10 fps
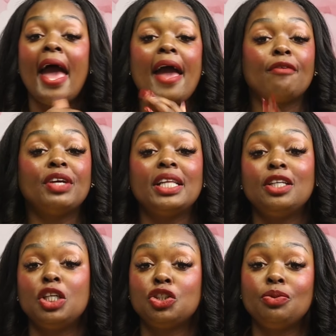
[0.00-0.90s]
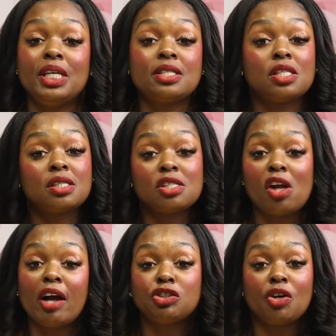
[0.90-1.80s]
everything that you need to
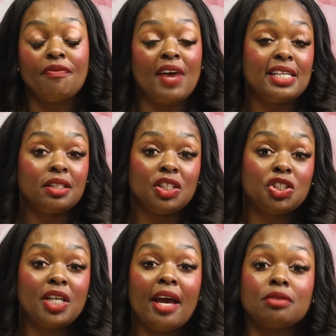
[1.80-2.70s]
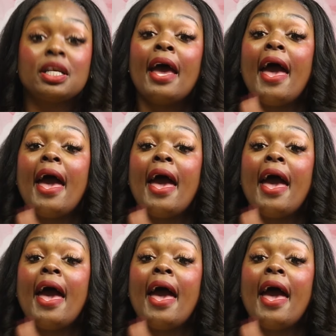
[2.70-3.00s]
start your Faceless channels,